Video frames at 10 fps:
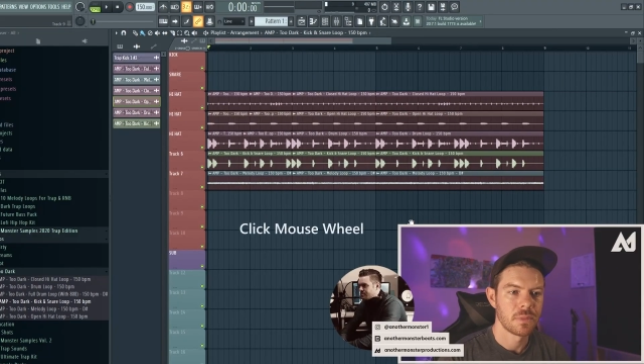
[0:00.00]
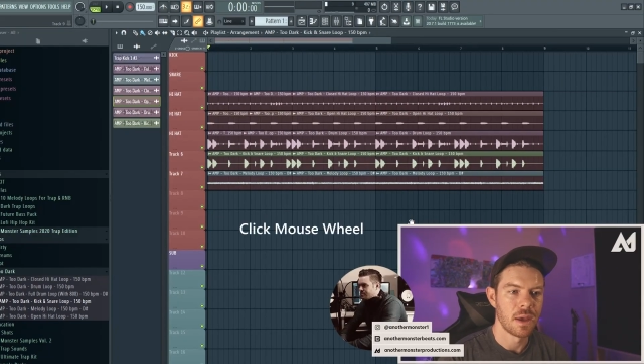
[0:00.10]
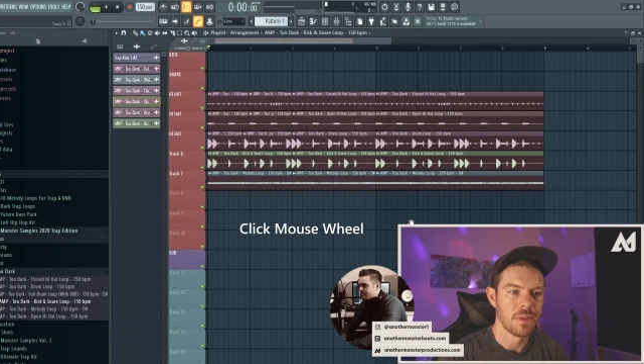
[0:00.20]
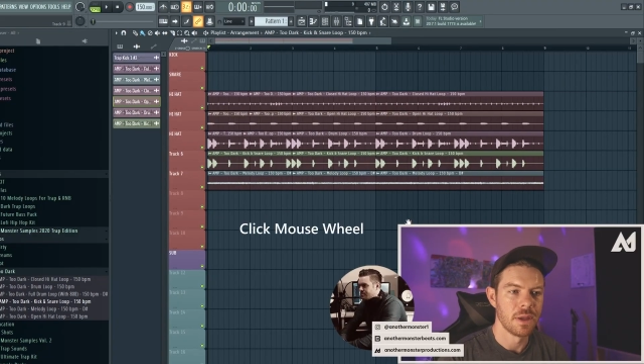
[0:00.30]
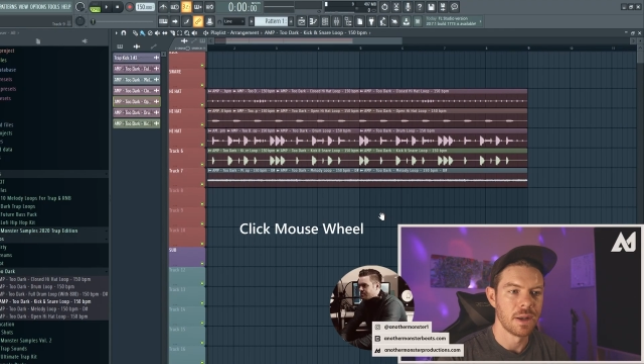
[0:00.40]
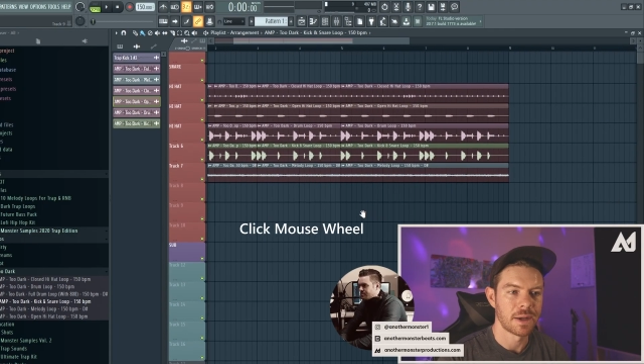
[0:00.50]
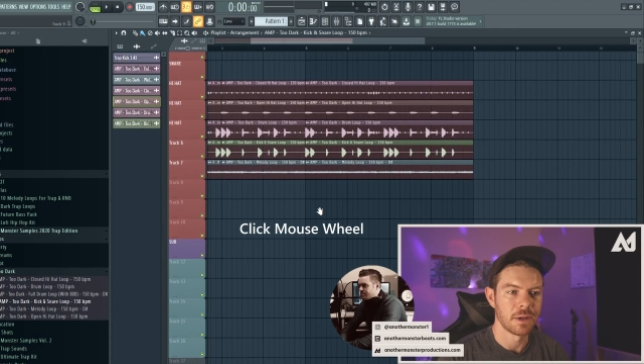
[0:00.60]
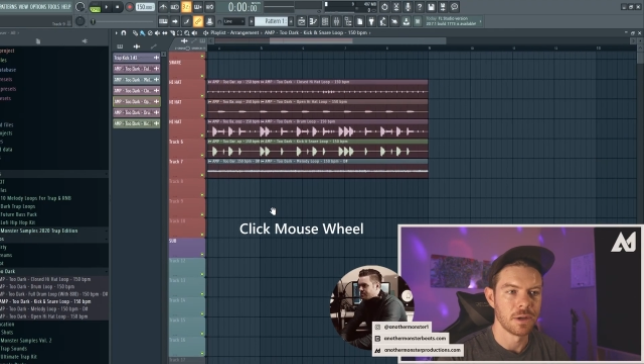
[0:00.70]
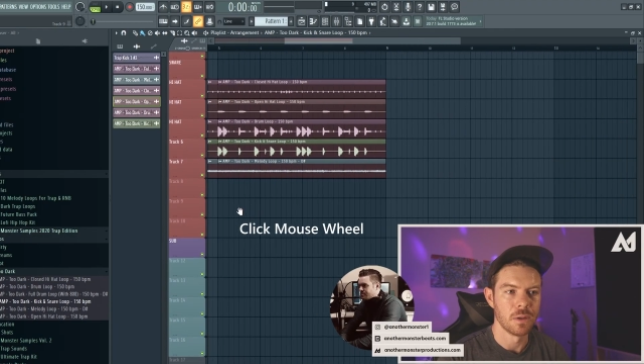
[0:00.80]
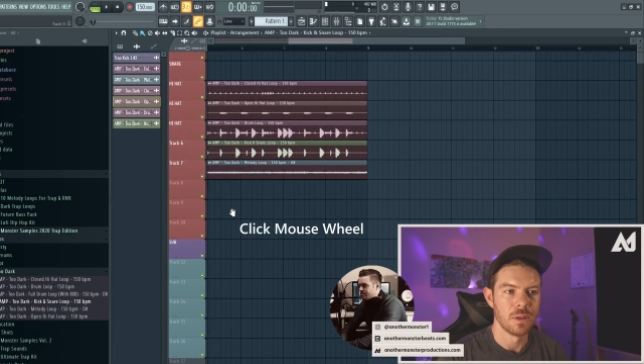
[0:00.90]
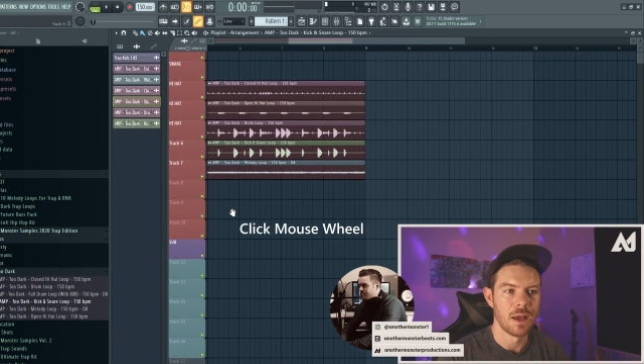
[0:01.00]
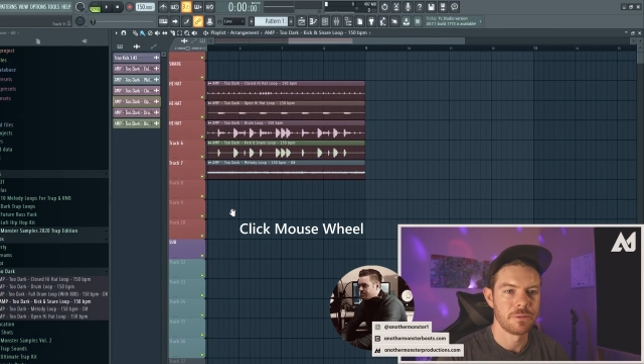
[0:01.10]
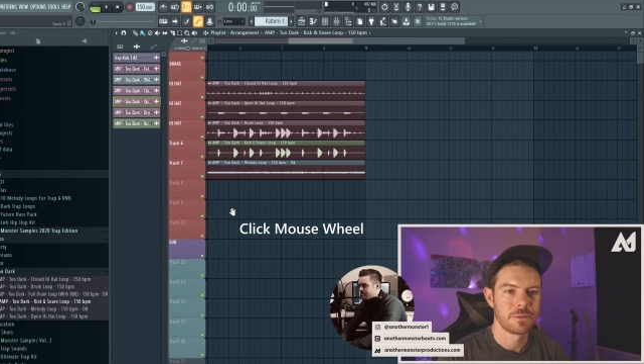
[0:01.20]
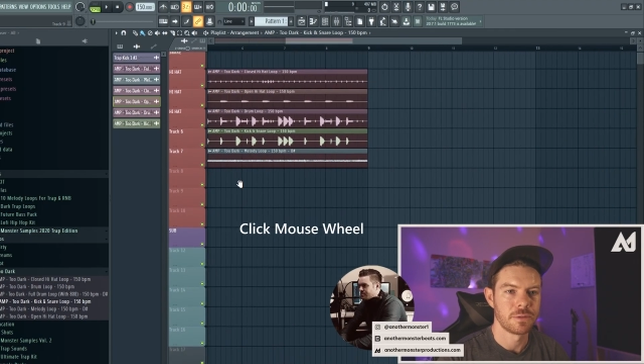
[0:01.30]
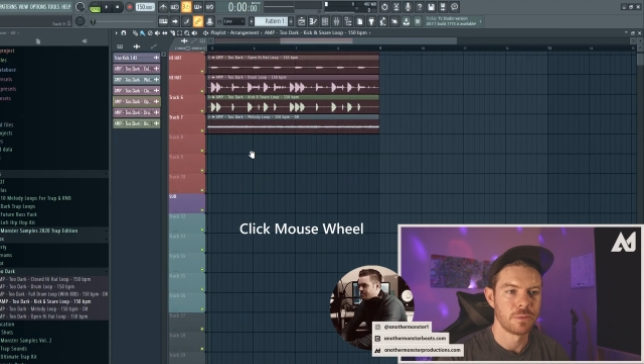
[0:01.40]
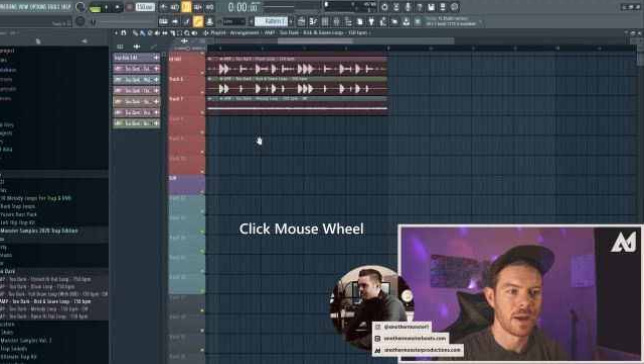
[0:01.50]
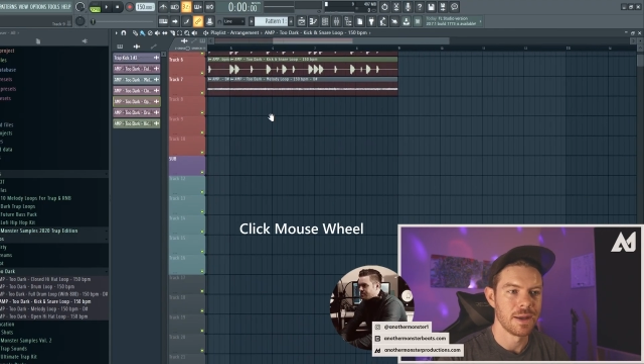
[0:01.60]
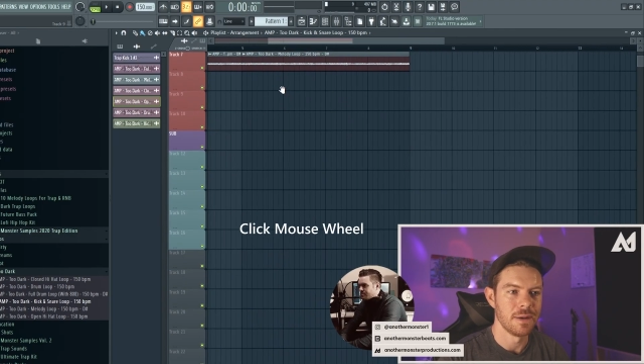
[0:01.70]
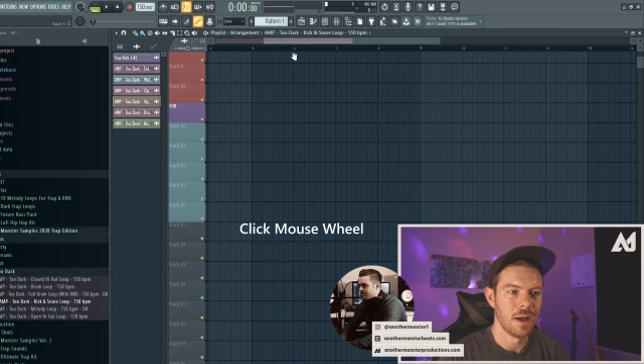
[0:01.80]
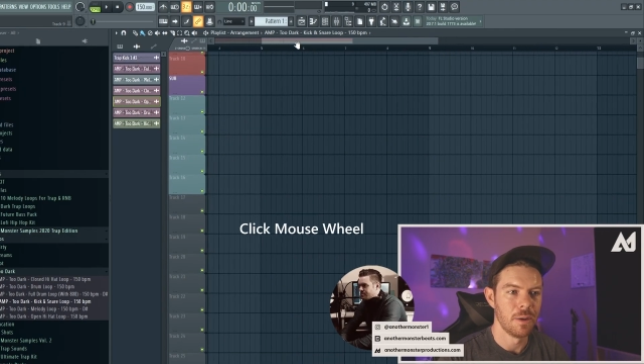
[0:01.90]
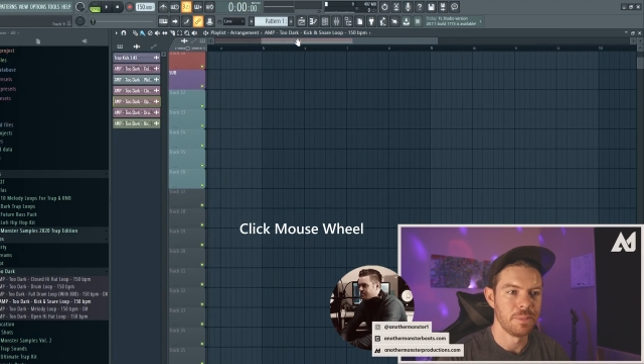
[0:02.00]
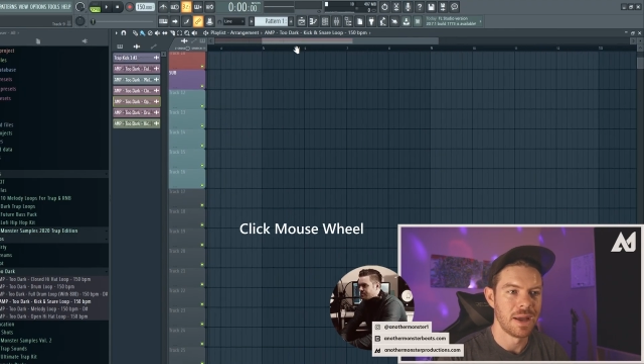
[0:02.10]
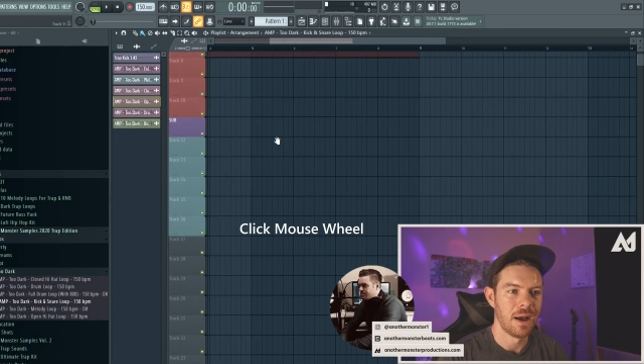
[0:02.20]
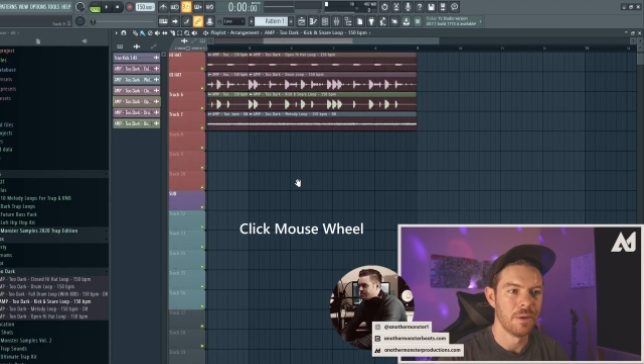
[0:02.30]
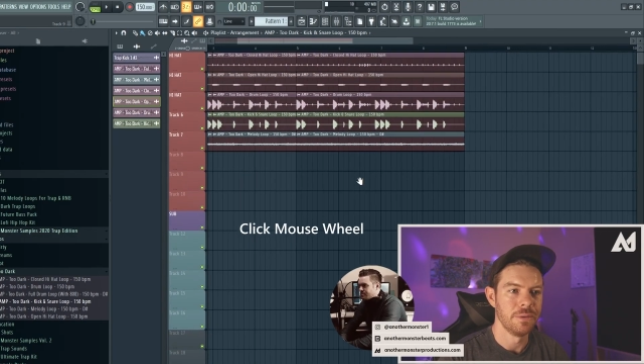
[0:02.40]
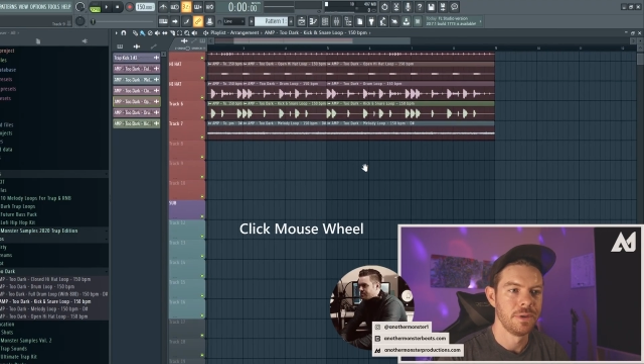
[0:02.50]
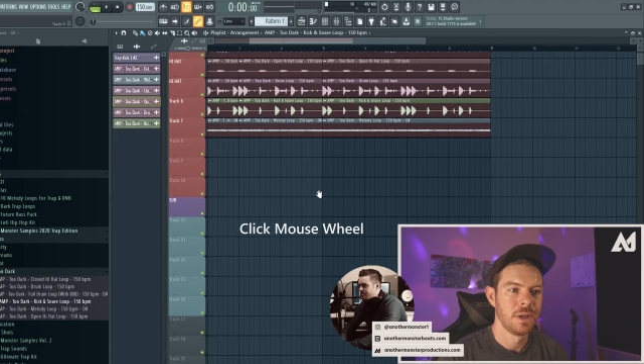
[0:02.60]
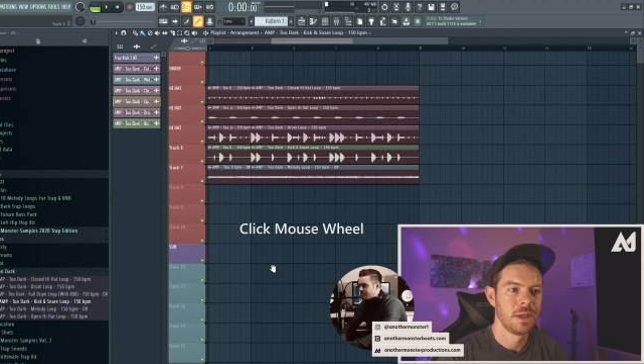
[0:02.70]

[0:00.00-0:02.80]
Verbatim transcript: and then I can go left, right, up, down,